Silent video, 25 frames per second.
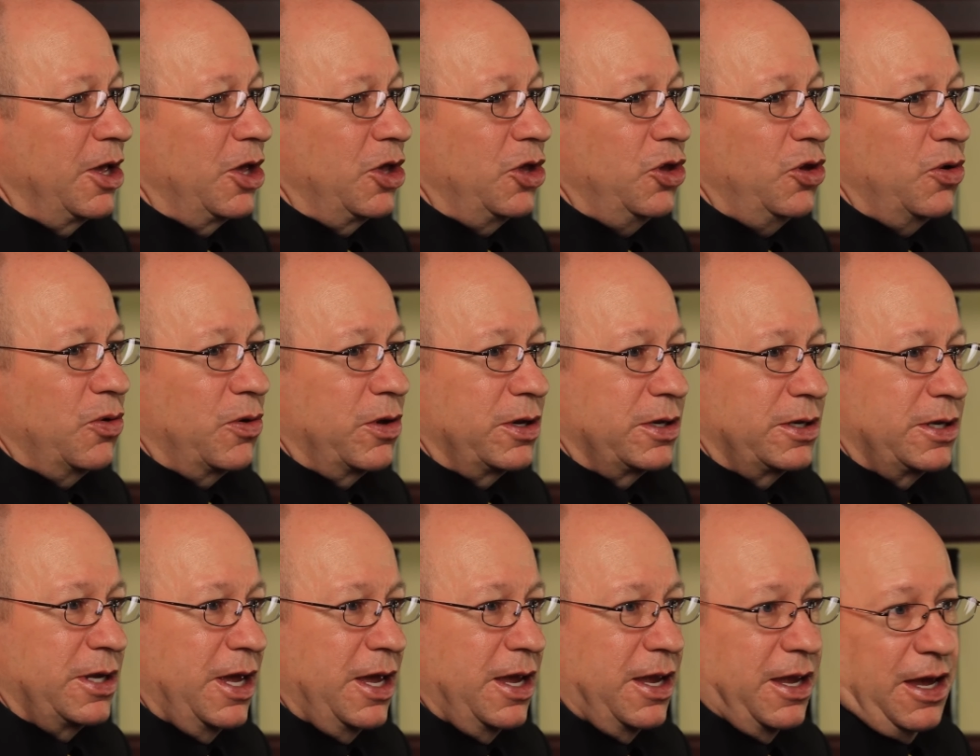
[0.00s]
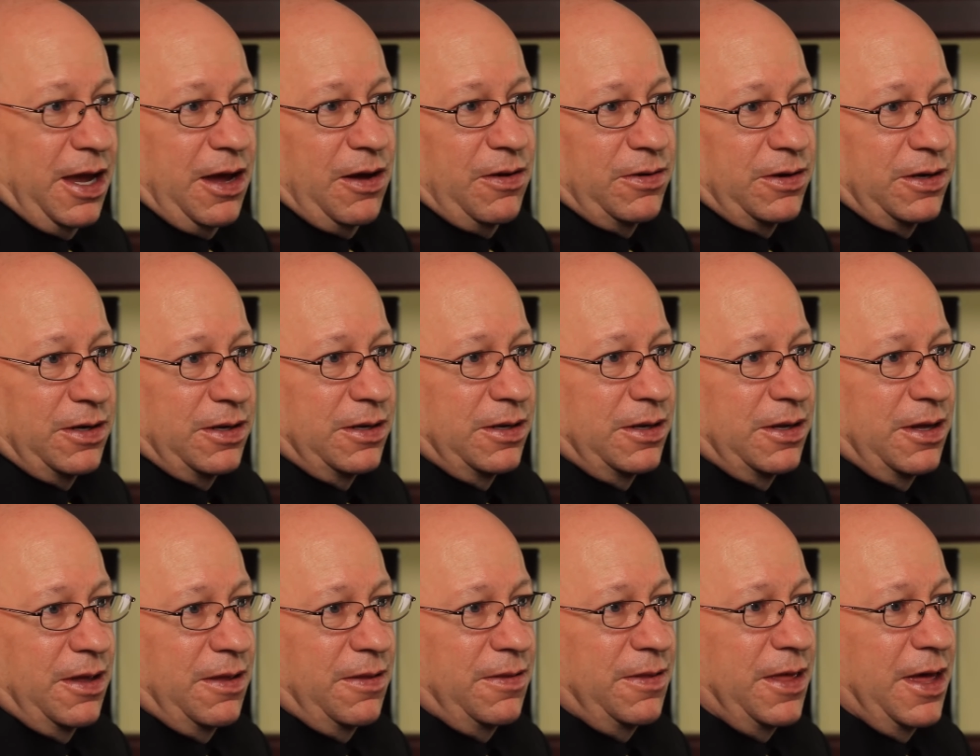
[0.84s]
you can take out
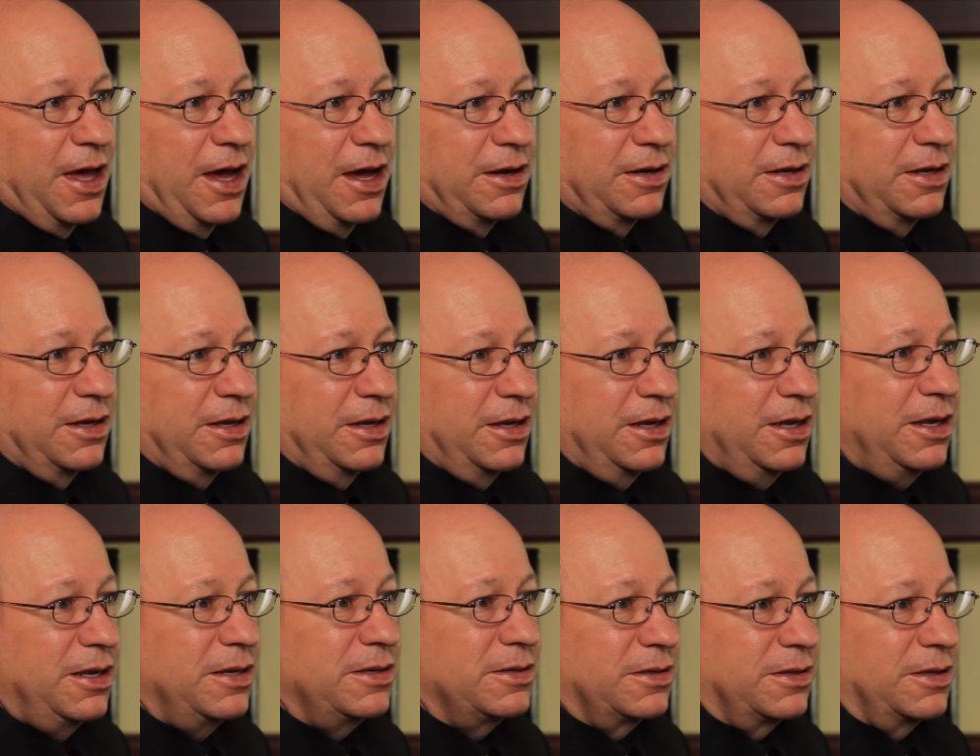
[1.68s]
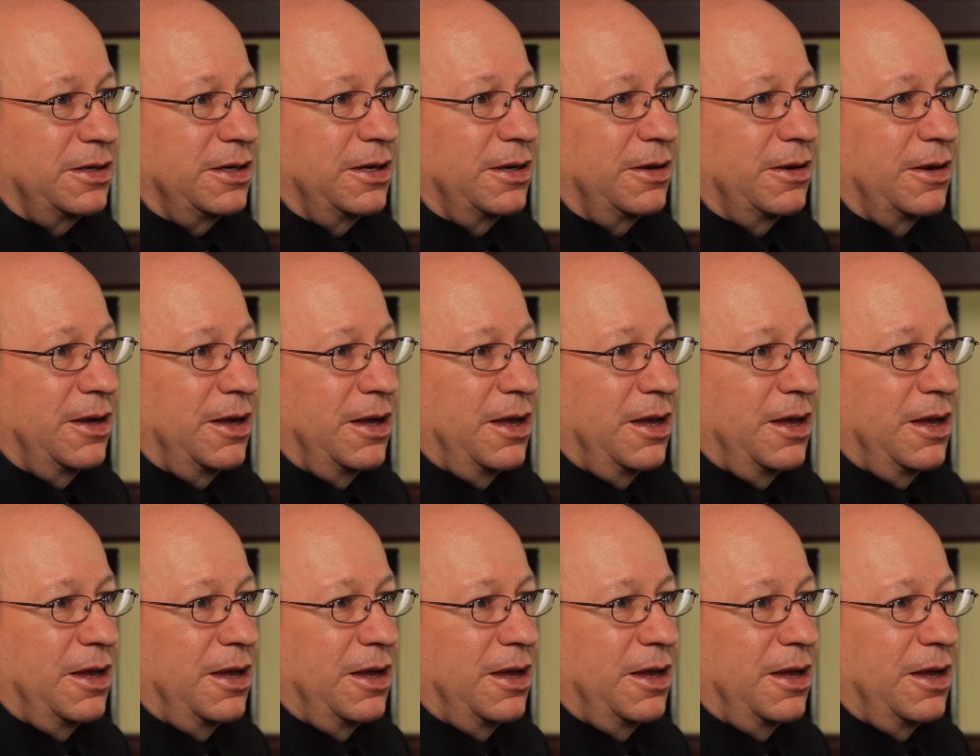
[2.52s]
that easily,